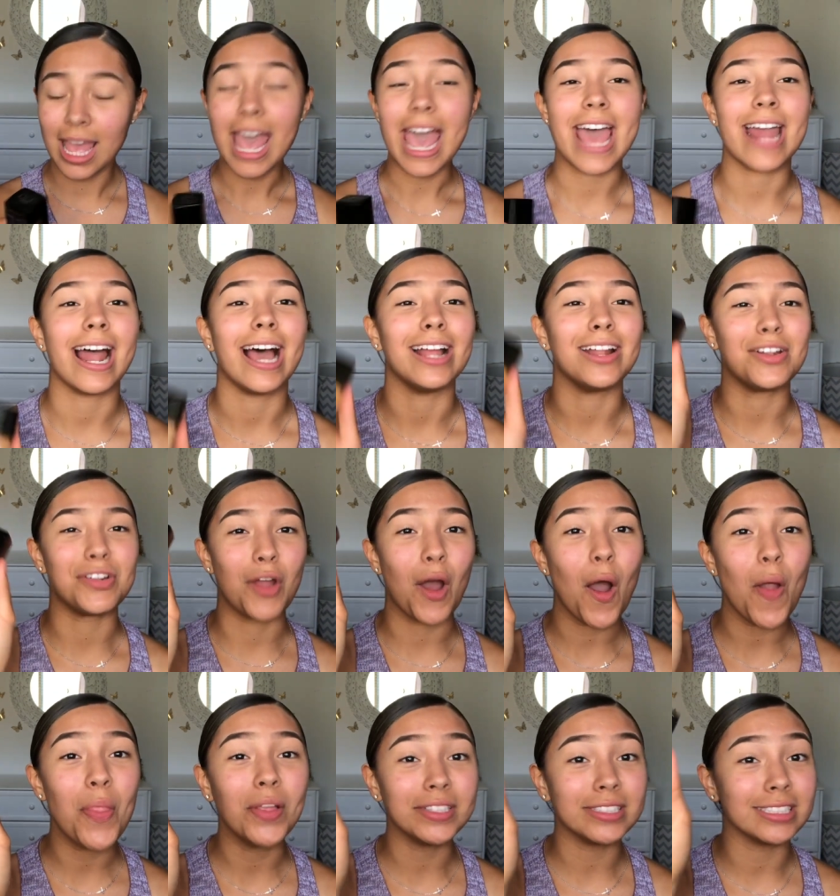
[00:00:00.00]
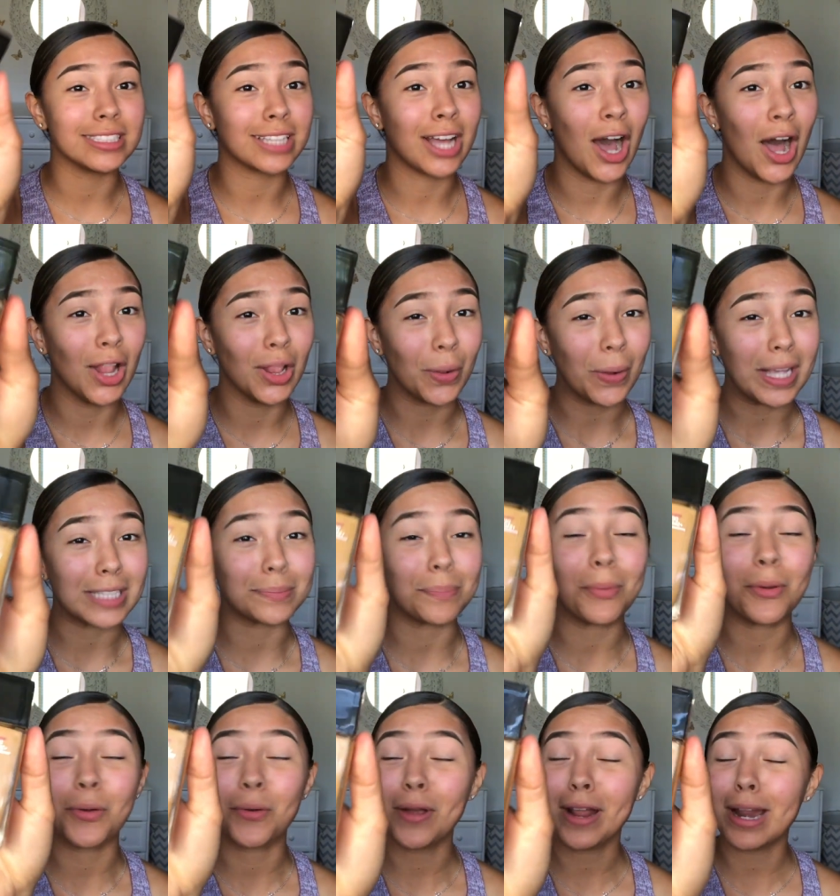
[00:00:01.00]
And I know this color is
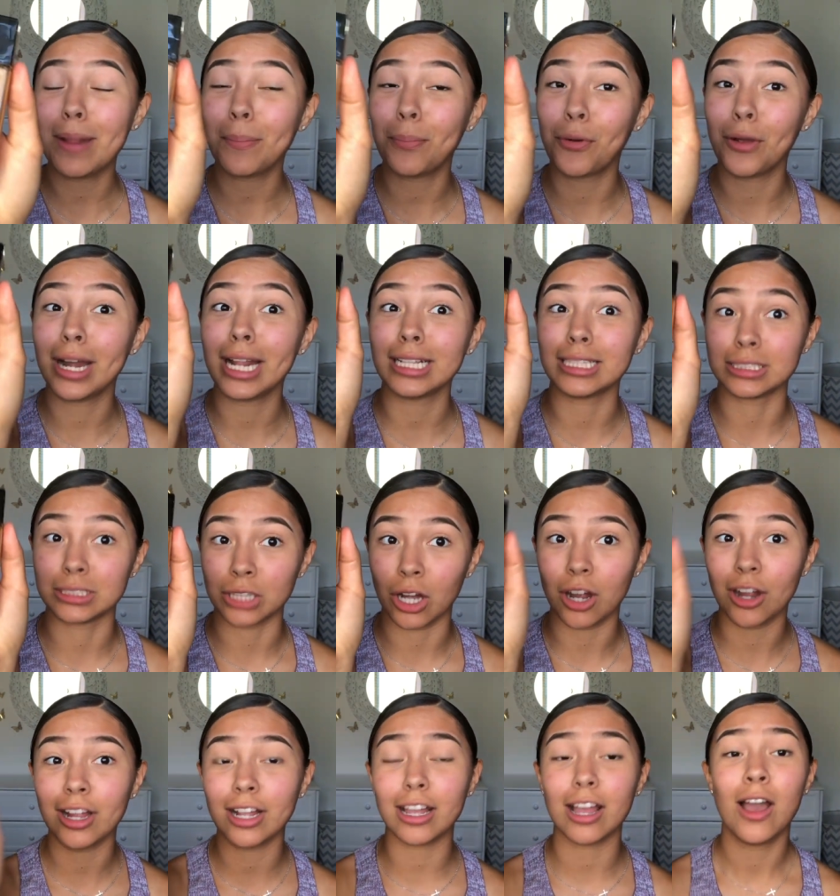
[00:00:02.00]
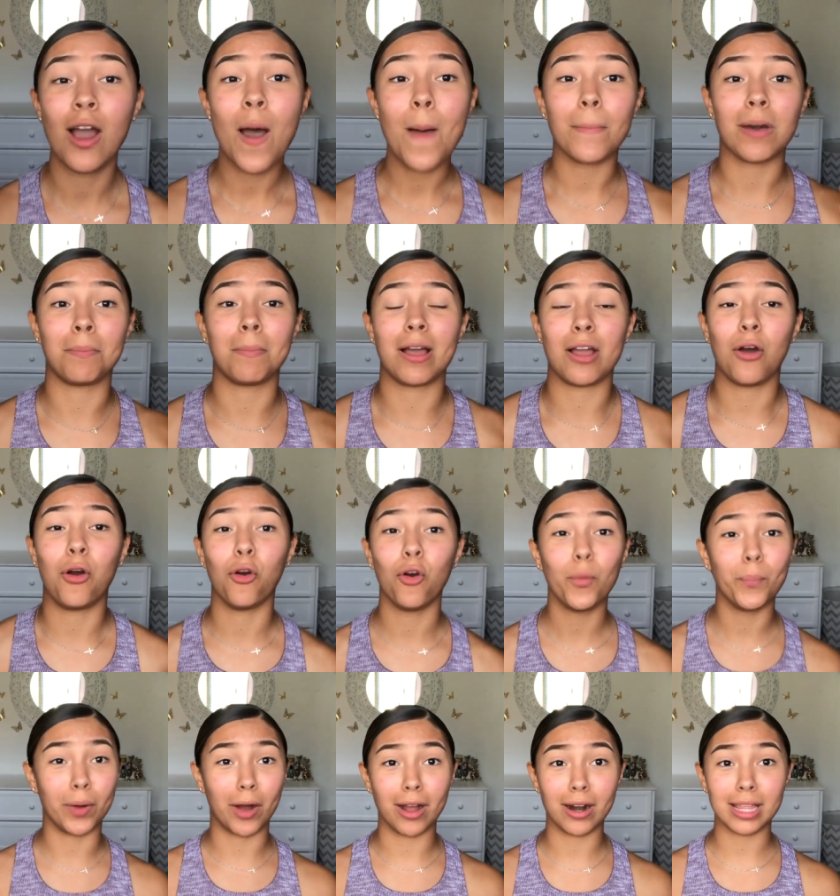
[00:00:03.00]
pretty dark, but my whole
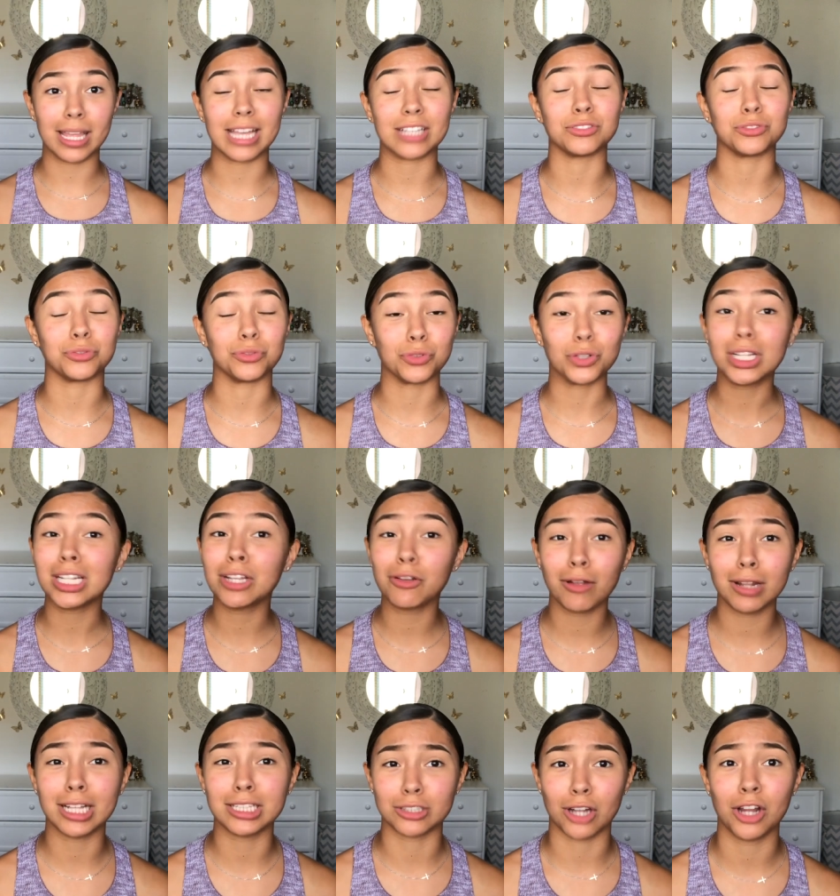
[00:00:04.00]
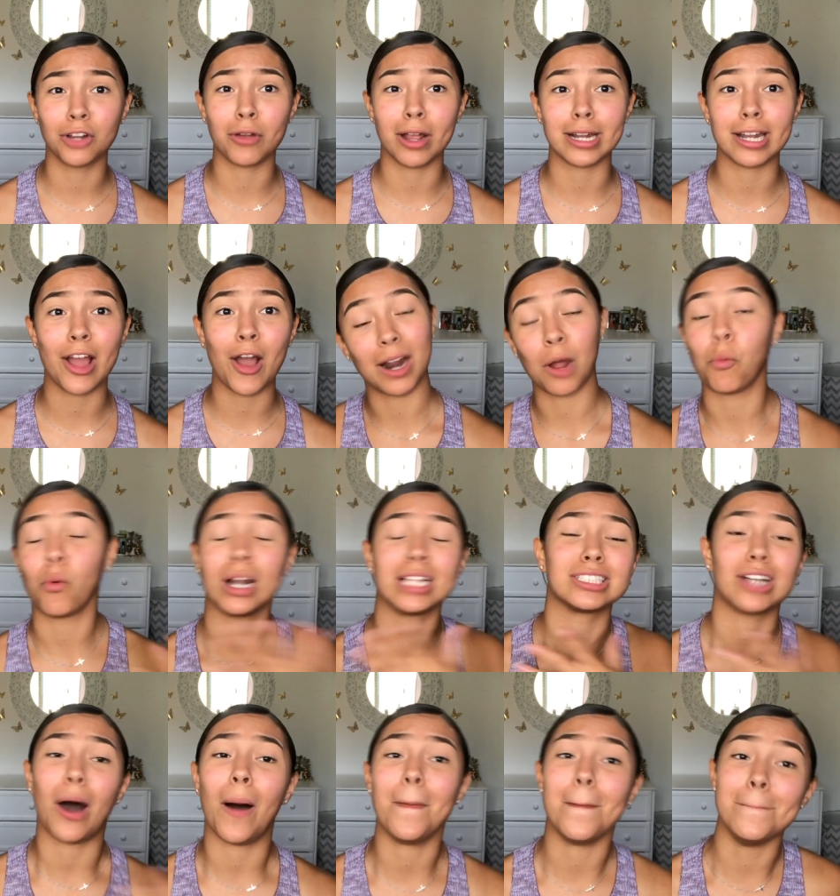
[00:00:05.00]
body is really dark right now. I want it
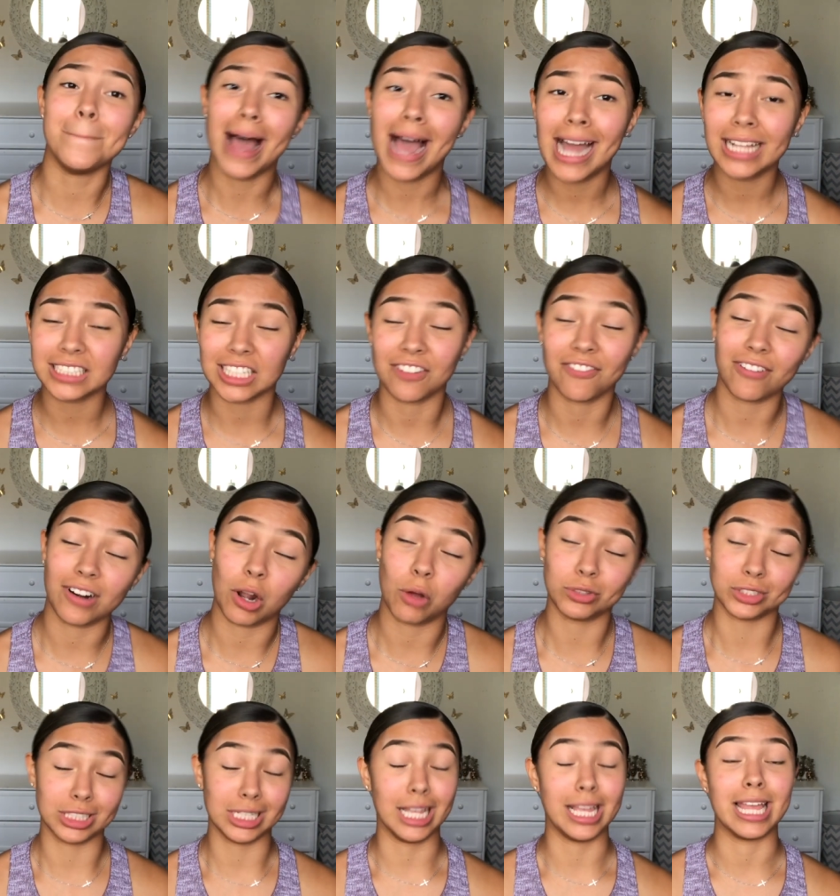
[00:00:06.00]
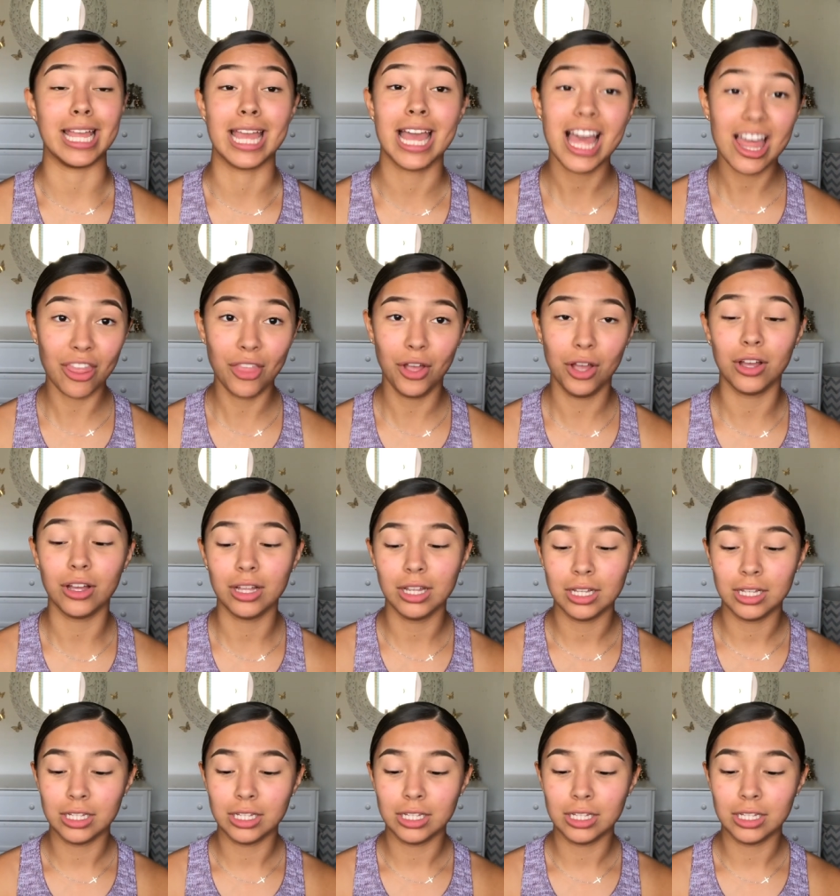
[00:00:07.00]
to all match and flow together.